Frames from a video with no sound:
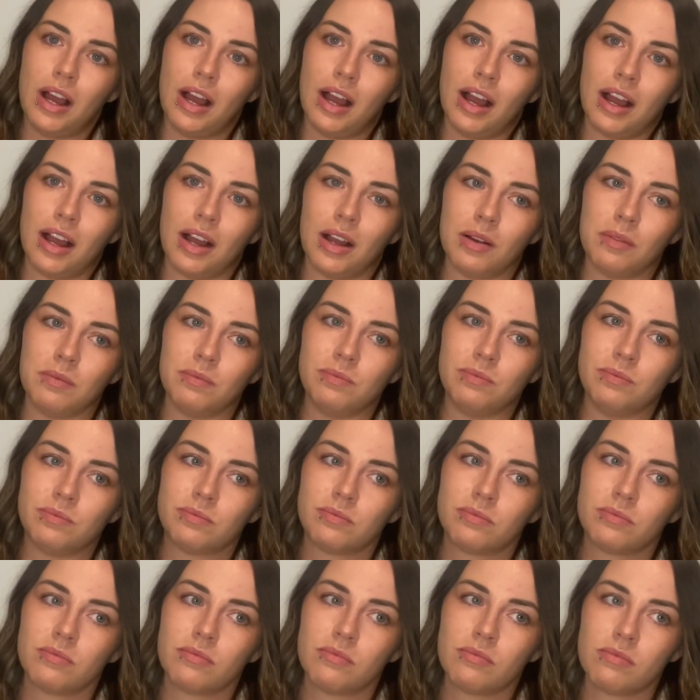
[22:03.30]

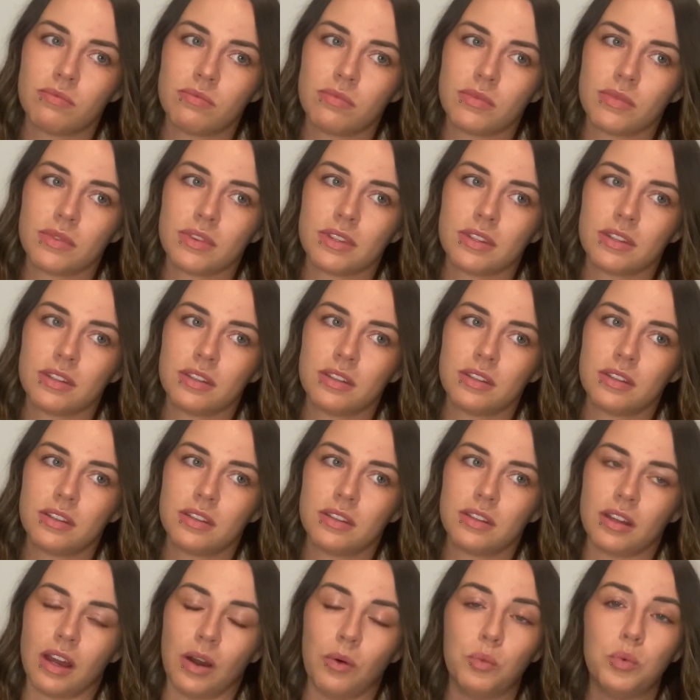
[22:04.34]

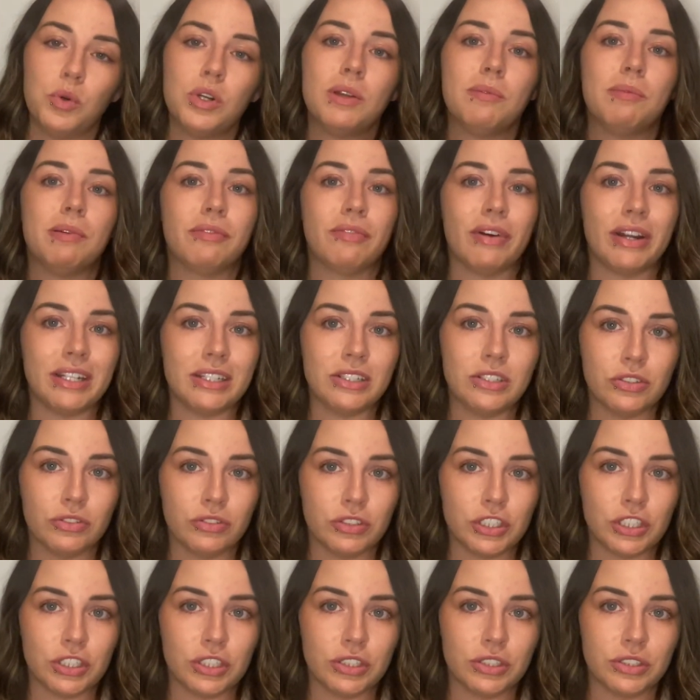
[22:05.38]
I would have been ready to
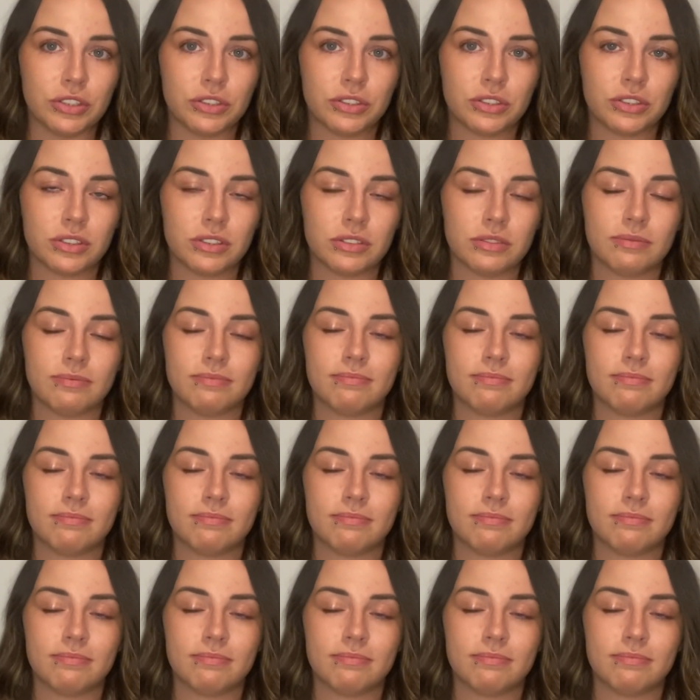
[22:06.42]
reduce